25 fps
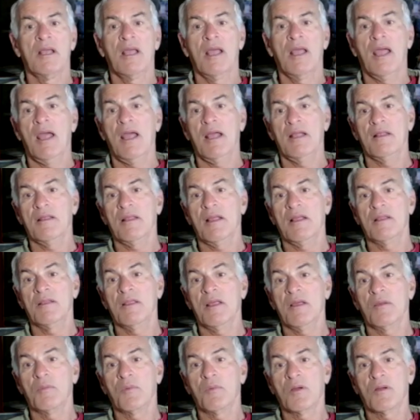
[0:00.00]
and then
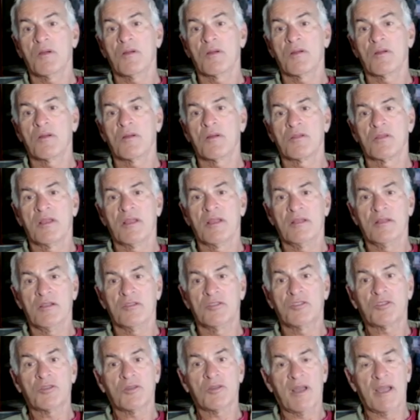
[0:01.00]
they were in the
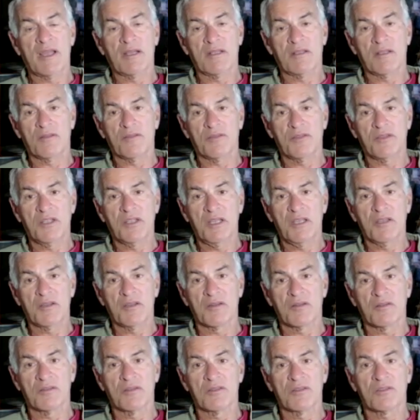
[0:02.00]
Trail of
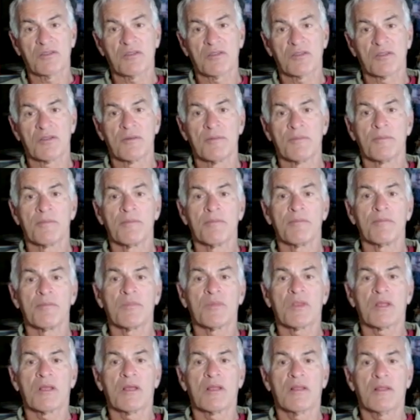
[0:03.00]
Tears.
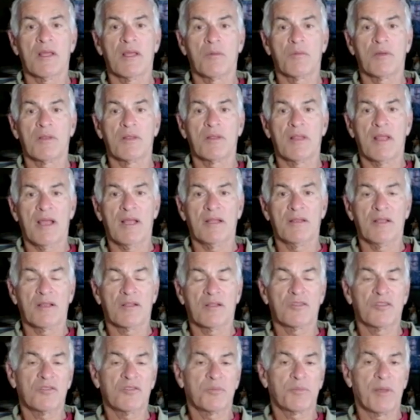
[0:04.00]
They were then
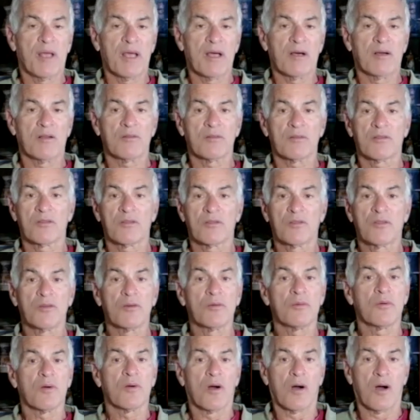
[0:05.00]
expelled
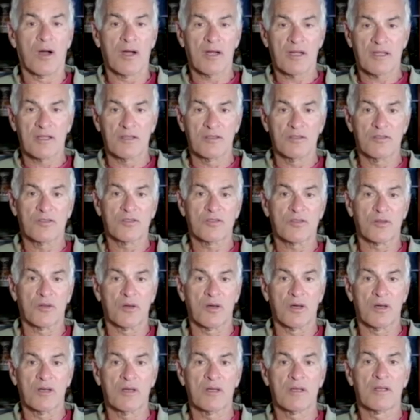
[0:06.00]
to
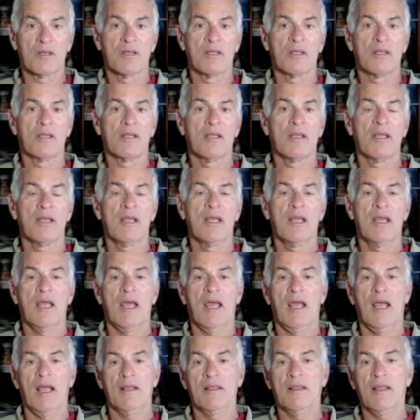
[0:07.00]
Arkansas,
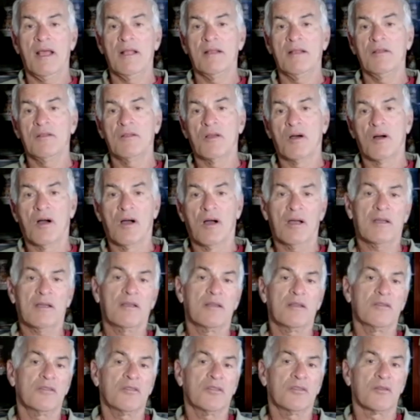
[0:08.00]
and then in
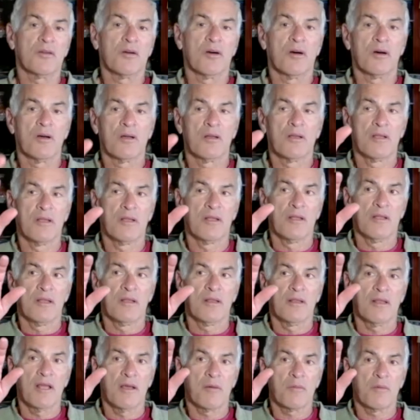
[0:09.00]
Arkansas,
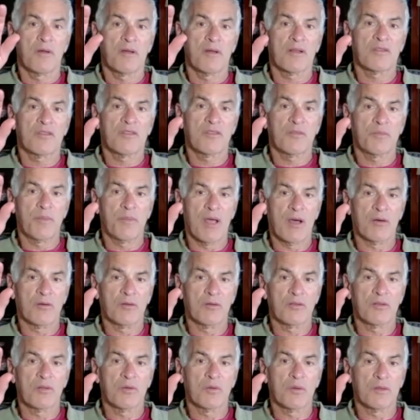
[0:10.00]
they were
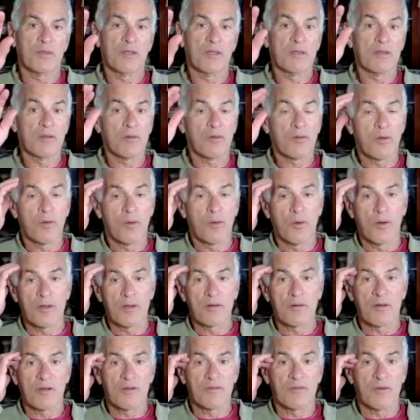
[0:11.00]
expelled to a little
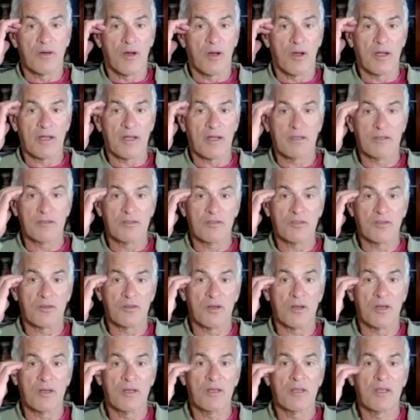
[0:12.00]
corner of Arkansas.